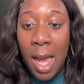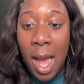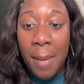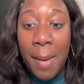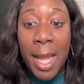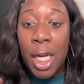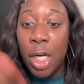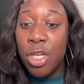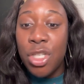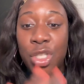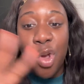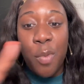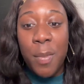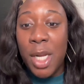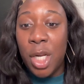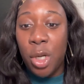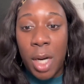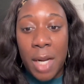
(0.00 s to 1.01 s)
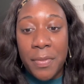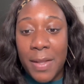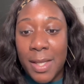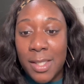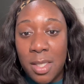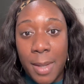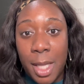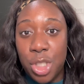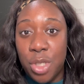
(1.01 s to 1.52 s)
I hear so many great
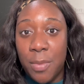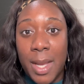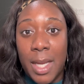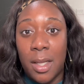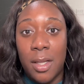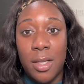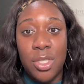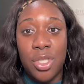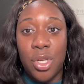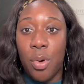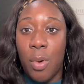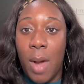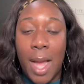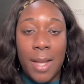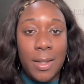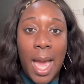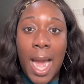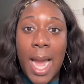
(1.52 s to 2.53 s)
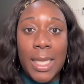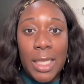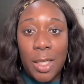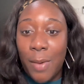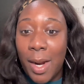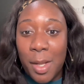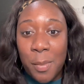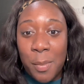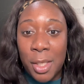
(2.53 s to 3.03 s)
things about Jamaica, so I
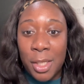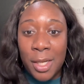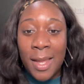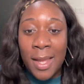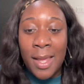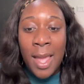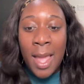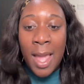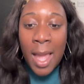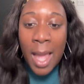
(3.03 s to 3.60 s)
highly recommend it.